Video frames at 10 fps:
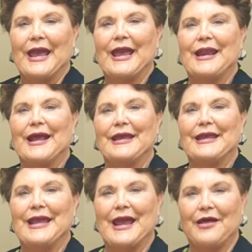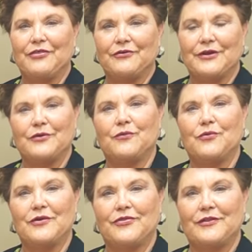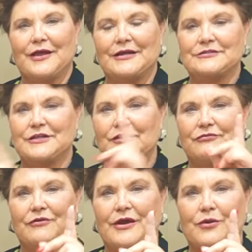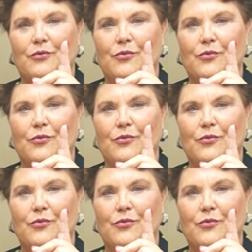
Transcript: and I gathered it with elastic thread,